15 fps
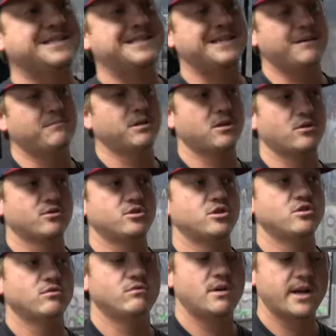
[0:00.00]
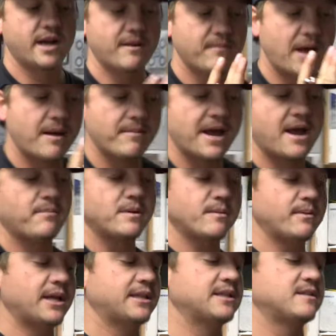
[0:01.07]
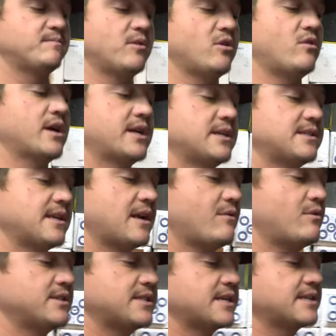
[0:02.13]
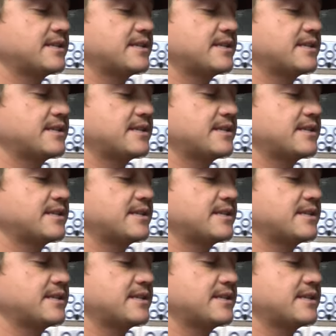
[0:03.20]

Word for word: similar too. Like I'm I'm happy about this bow. Like I said, I wasn't